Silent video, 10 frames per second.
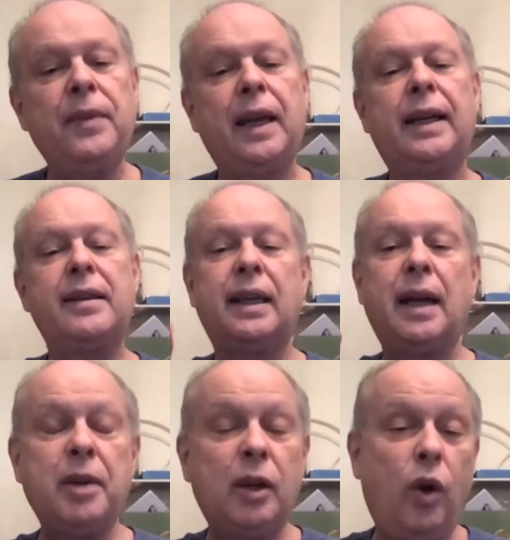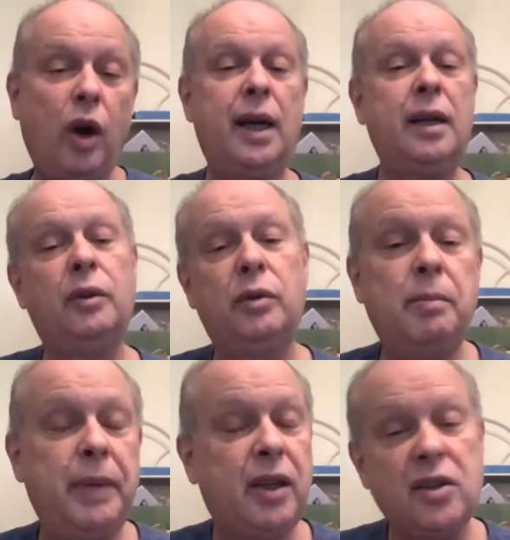And I said, I'm going to walk out of the room
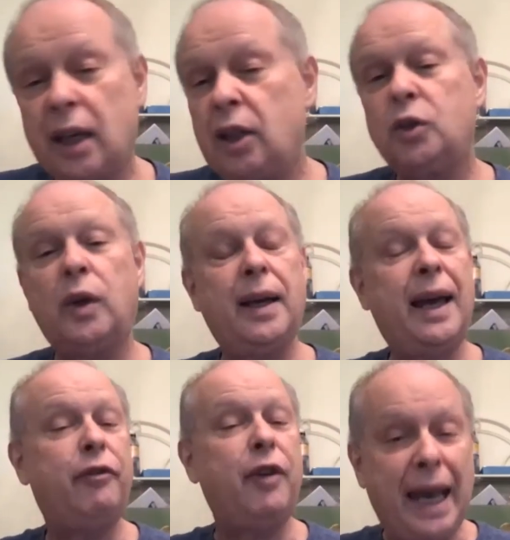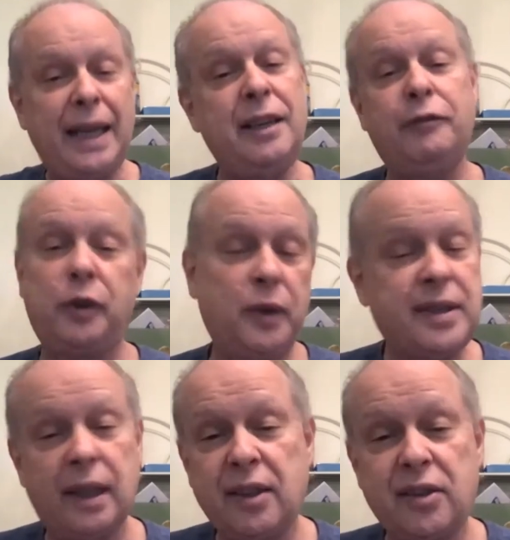because I don't want to have any influence
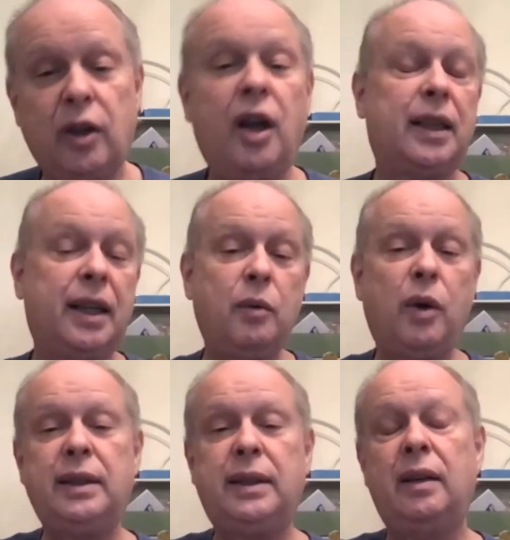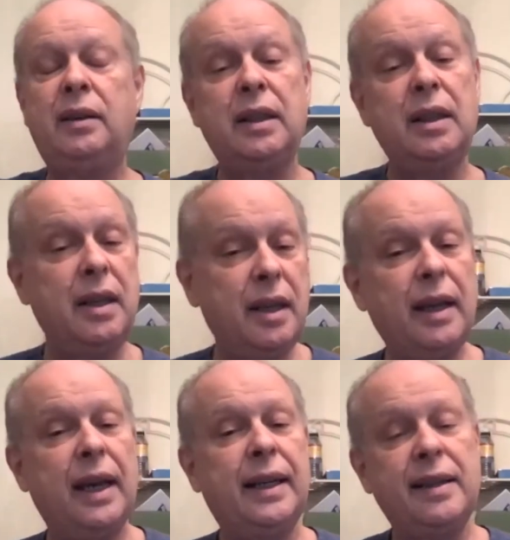on this at all. And I walked out,
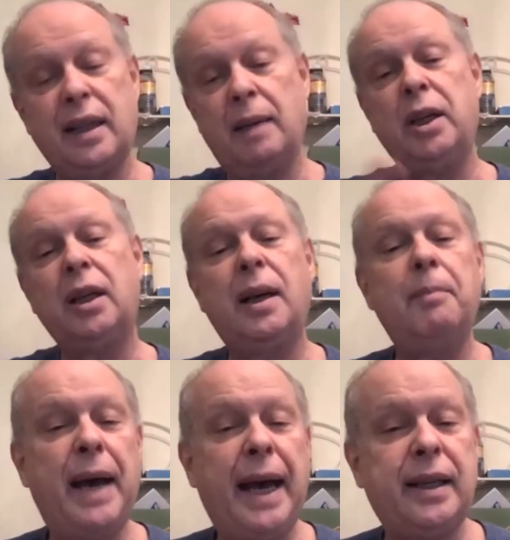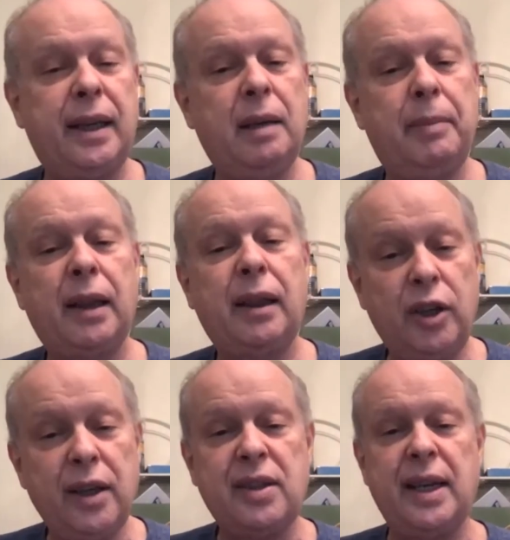and I said, I'm going to come back in about thirty
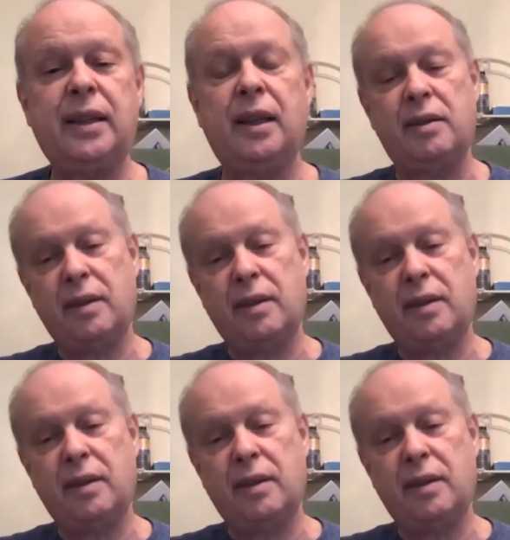seconds.